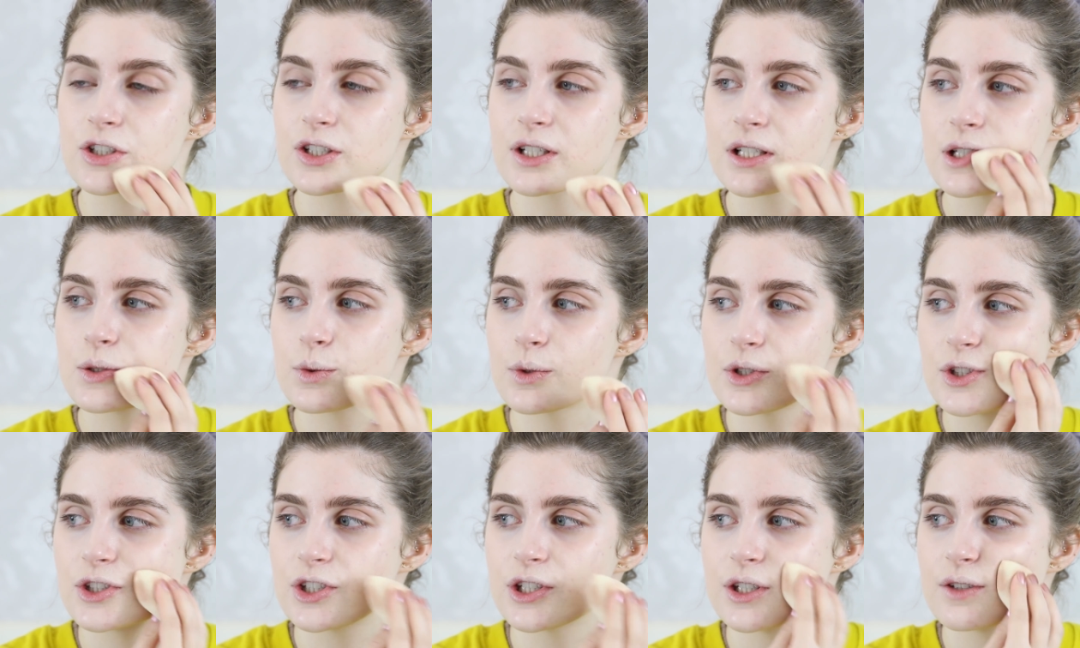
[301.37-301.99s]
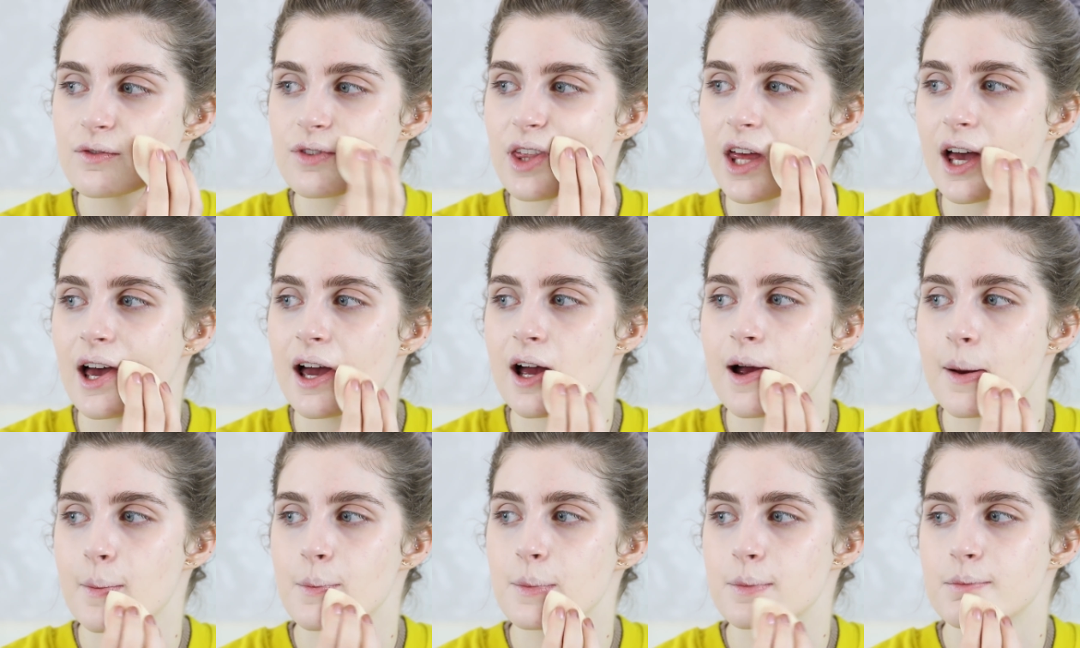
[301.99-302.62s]
just to achieve
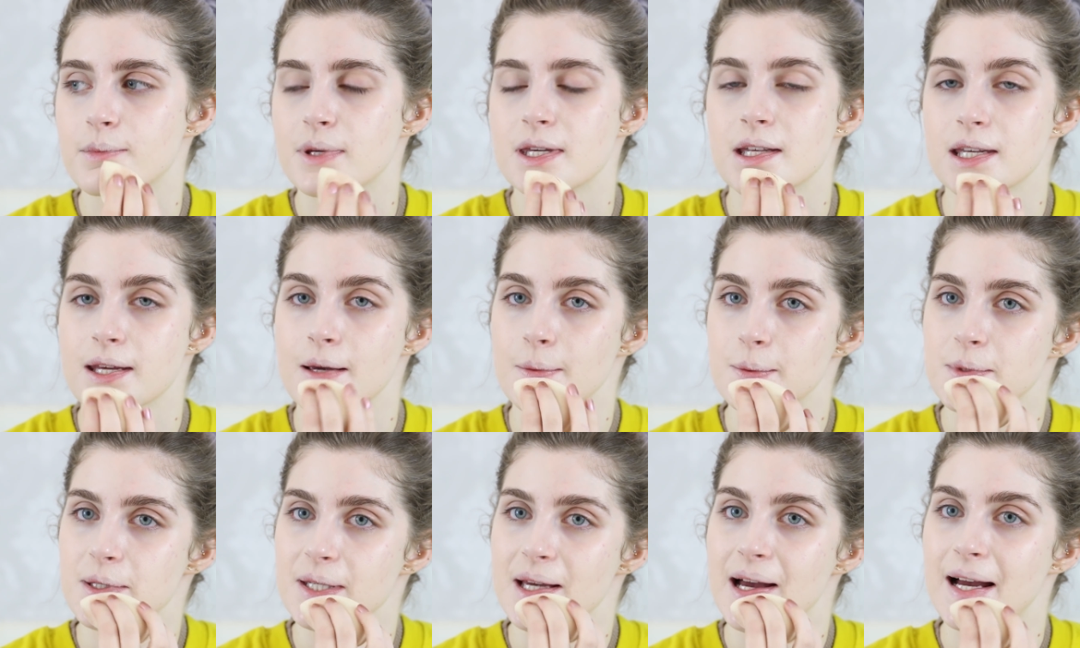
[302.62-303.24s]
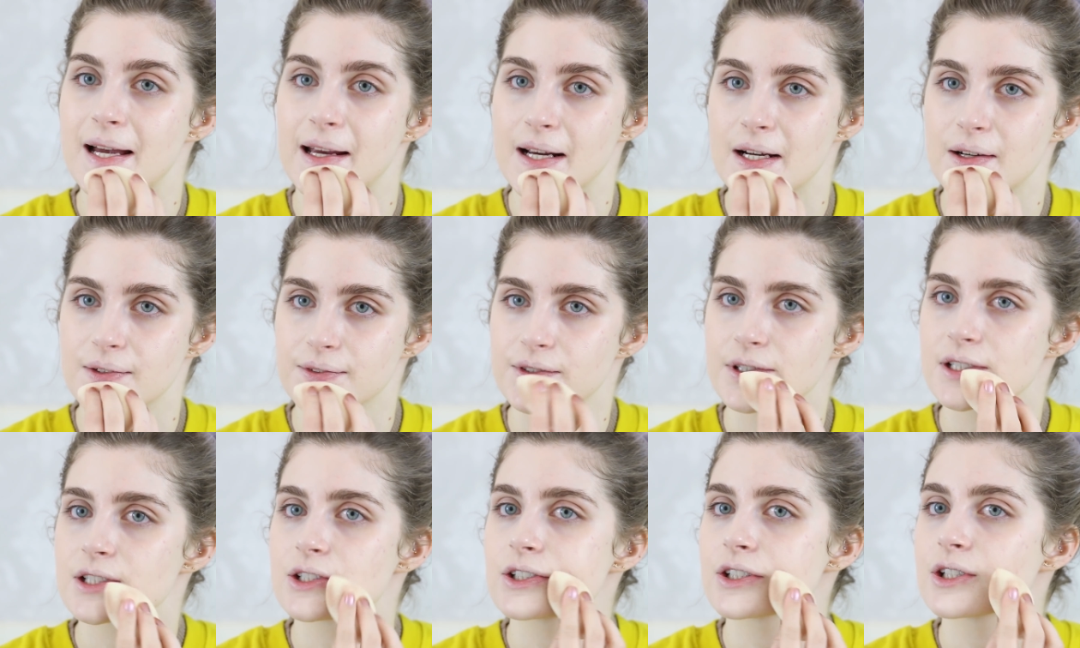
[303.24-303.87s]
that medium to high
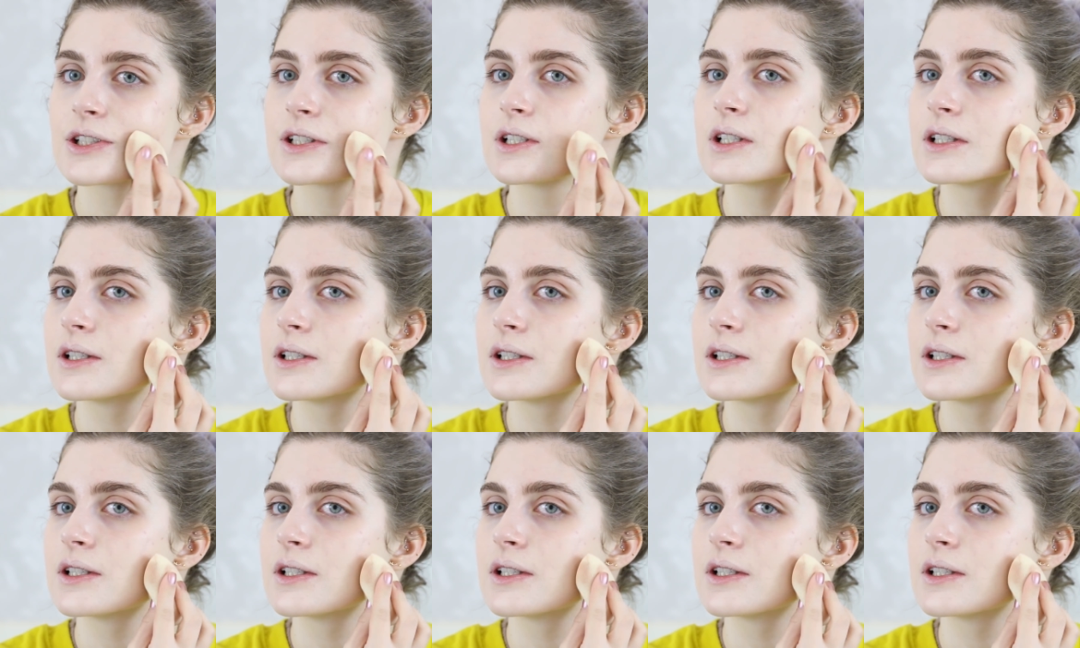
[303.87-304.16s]
coverage.